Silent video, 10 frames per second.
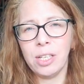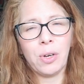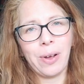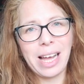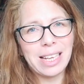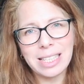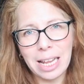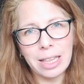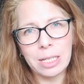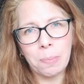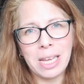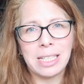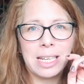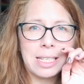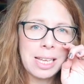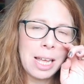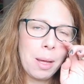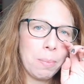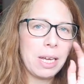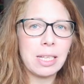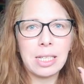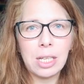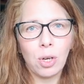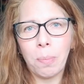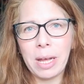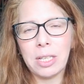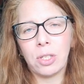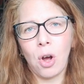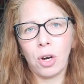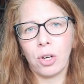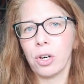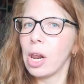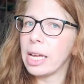You know, I can't sell these paintings because these are based on her